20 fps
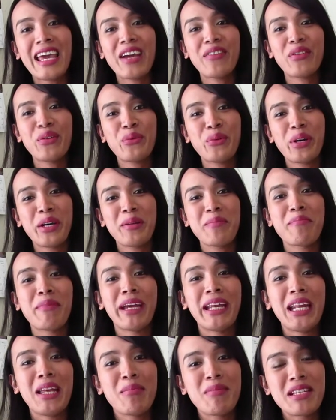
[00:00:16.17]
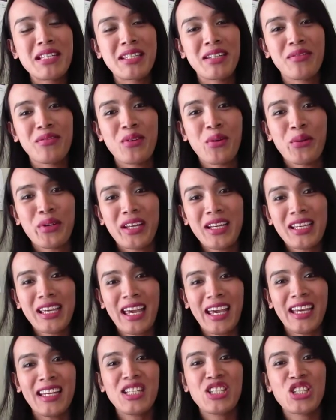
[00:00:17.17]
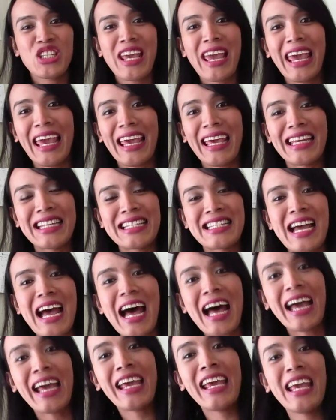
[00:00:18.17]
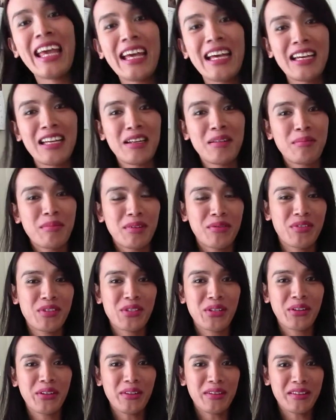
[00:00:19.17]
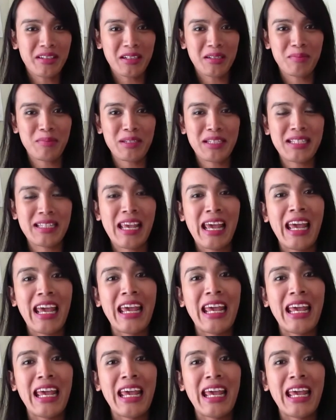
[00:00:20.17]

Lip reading: everyone, my name is Aviona Gage and I am a physical therapist